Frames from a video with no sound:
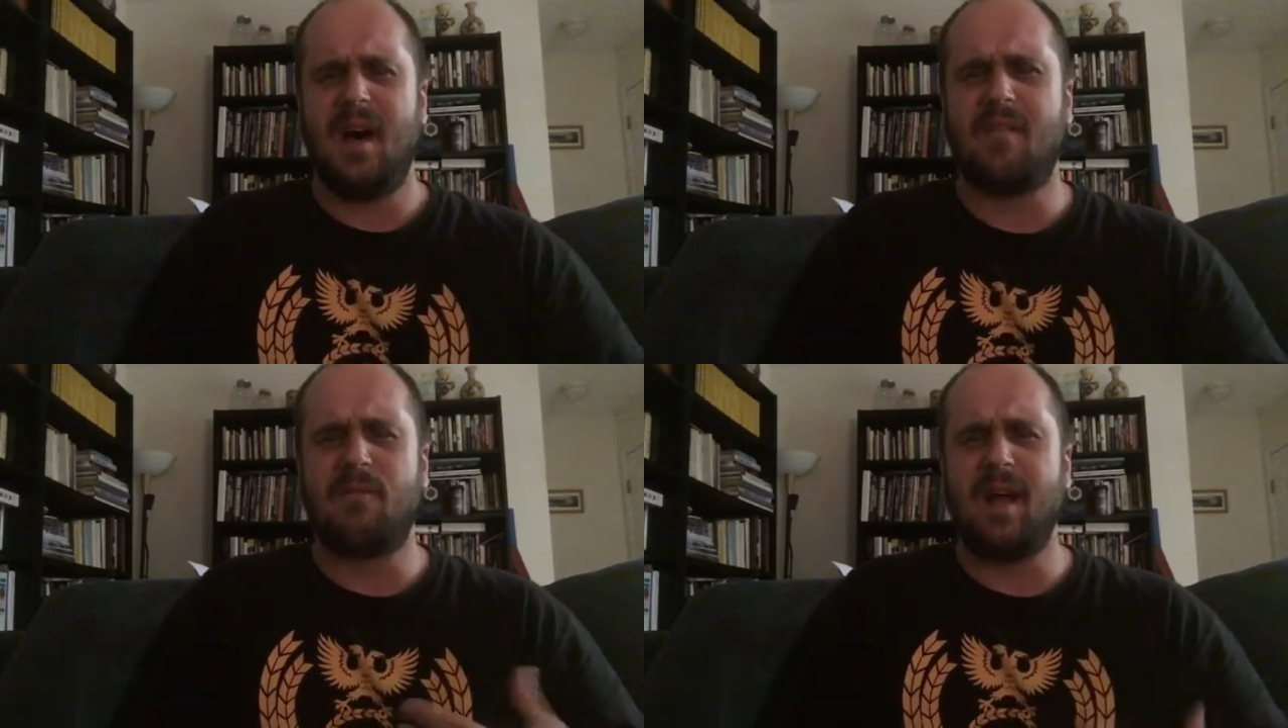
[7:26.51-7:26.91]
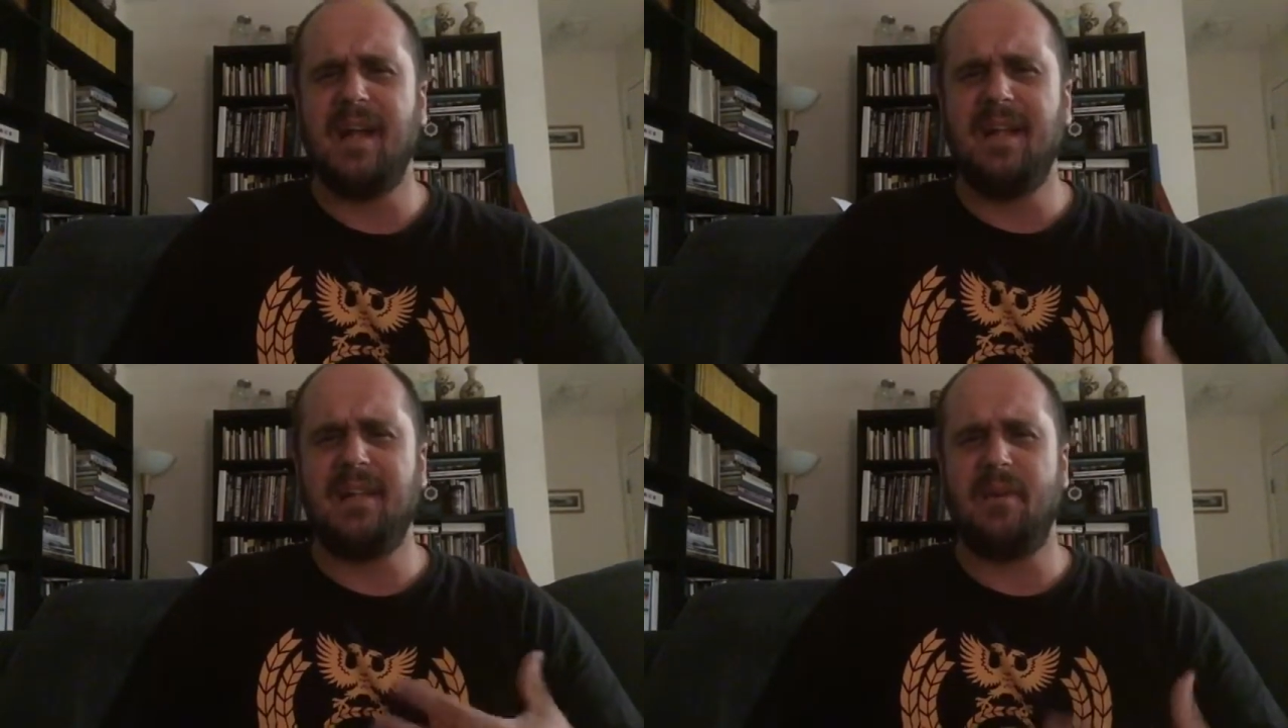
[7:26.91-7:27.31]
of
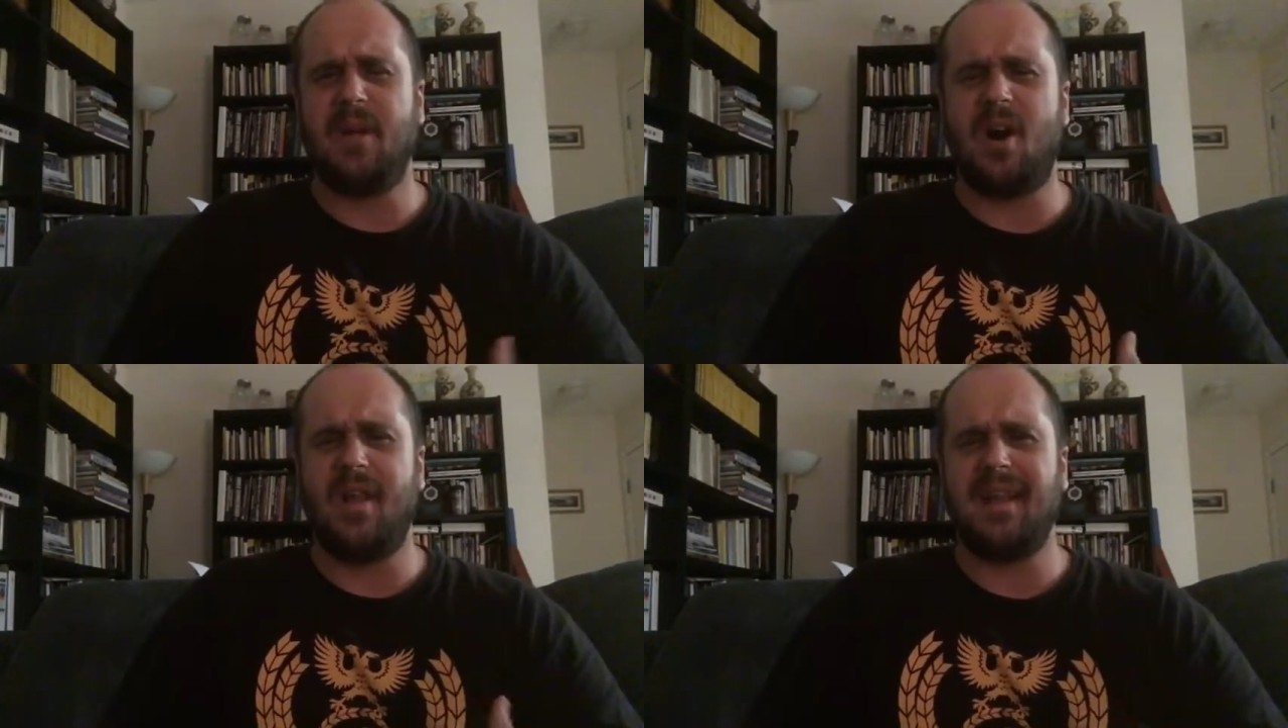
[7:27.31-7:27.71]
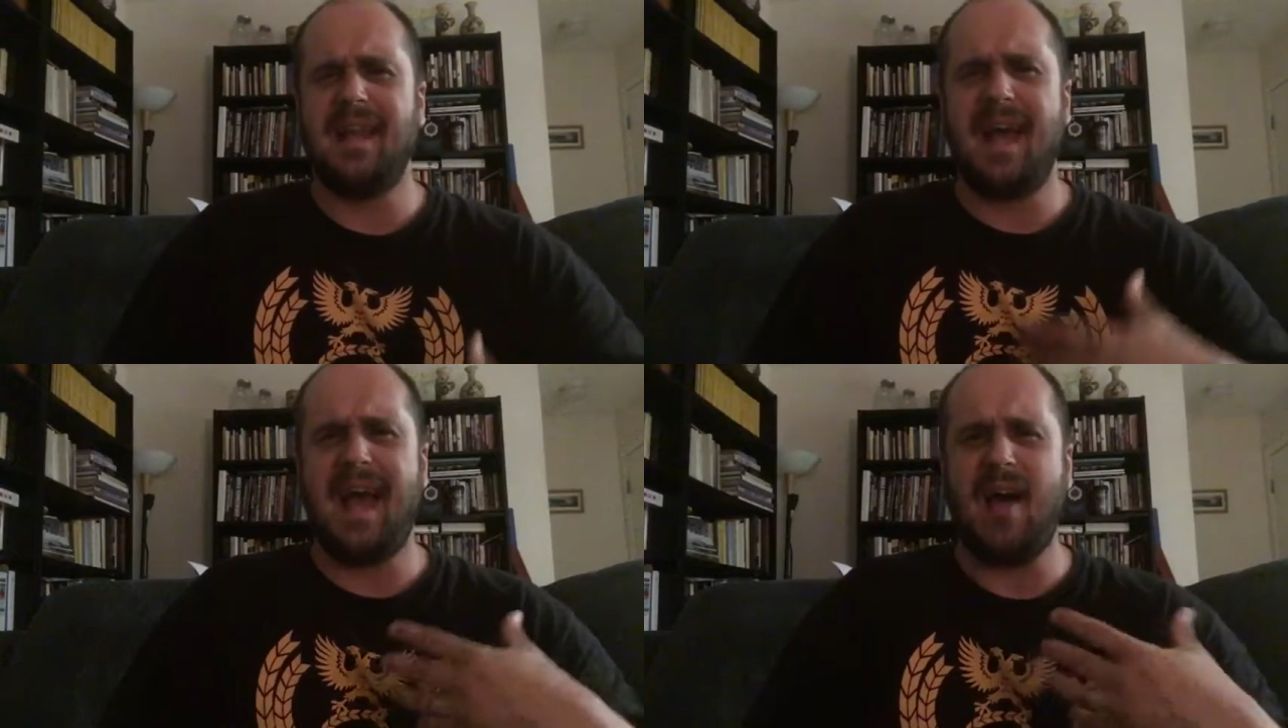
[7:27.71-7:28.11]
writing that we call an
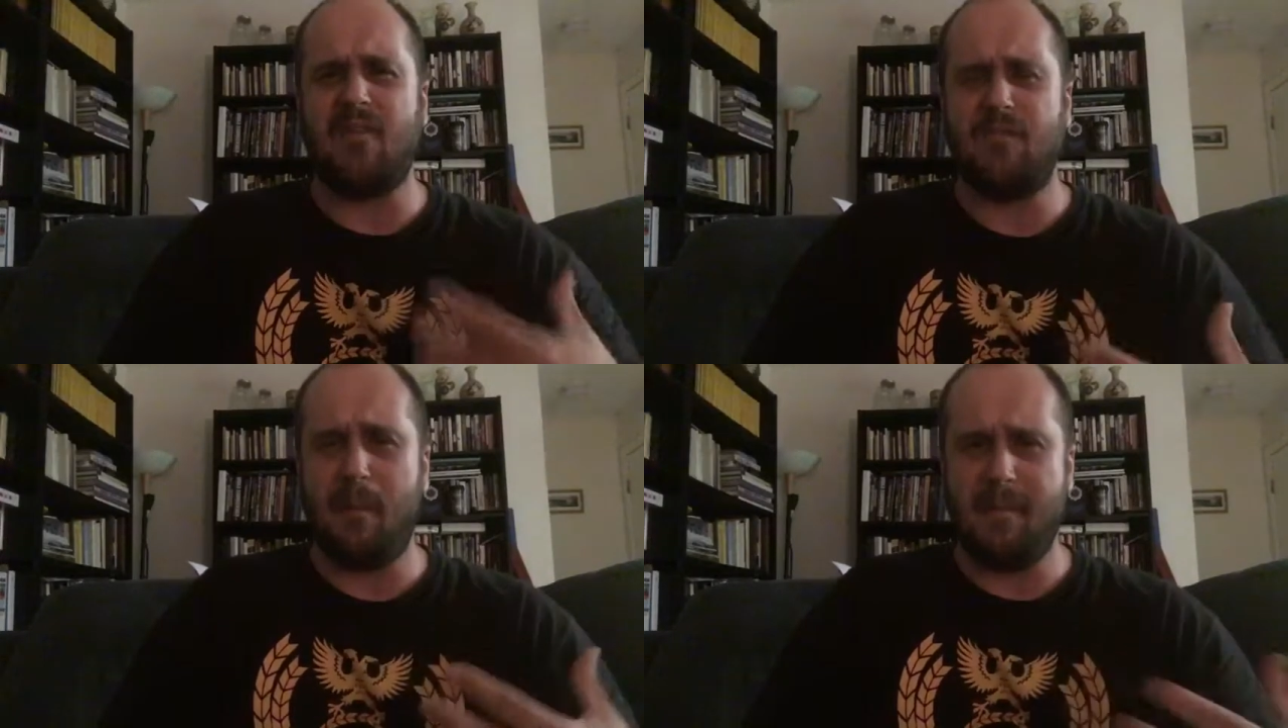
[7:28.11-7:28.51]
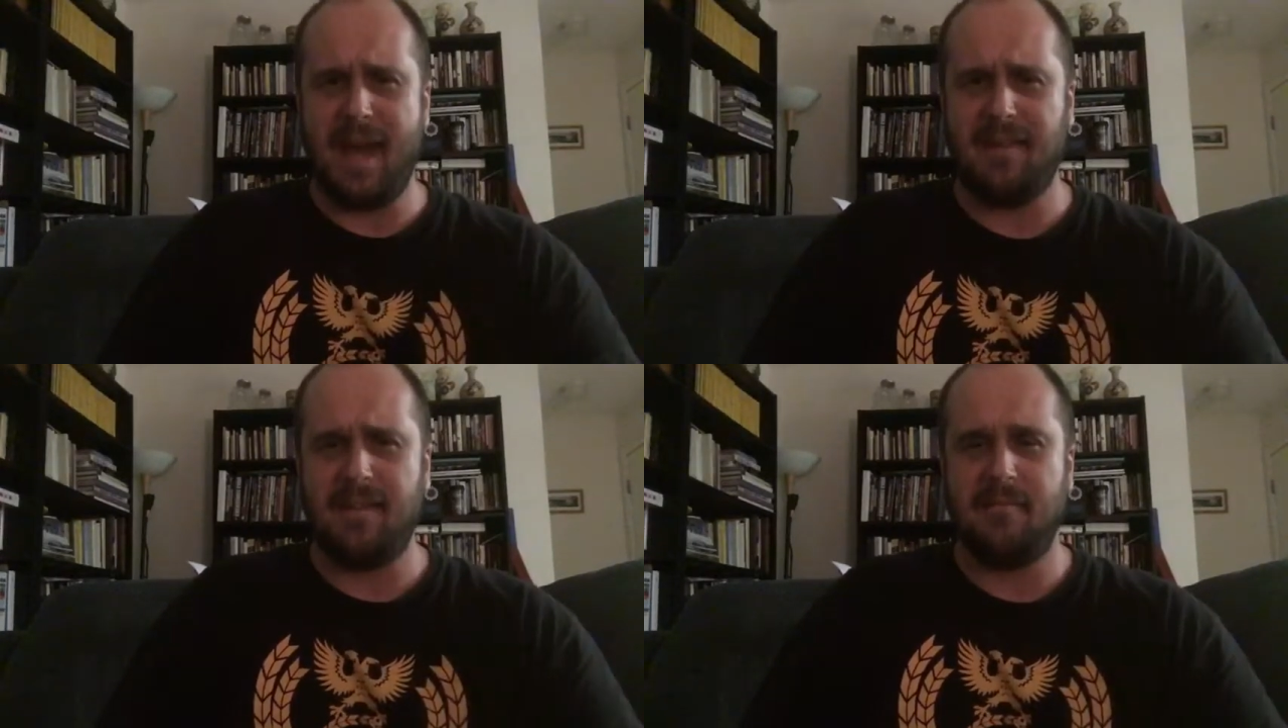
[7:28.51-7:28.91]

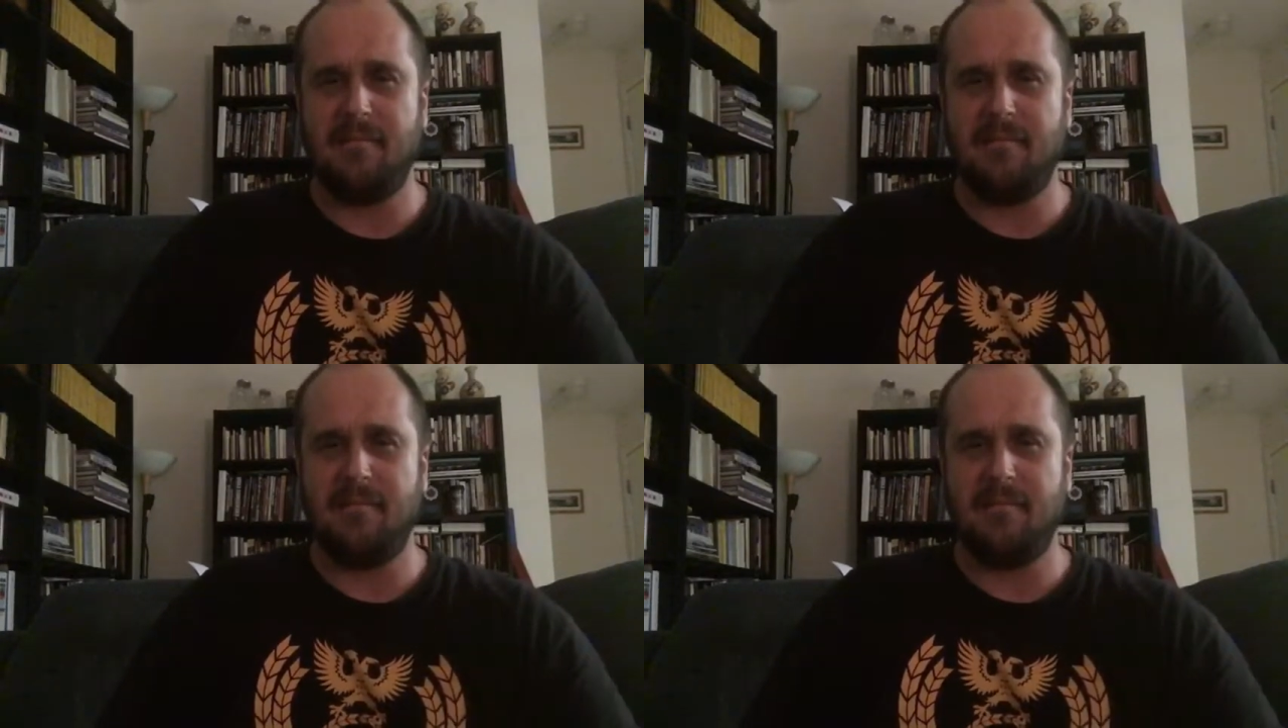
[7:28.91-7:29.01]
alphabet.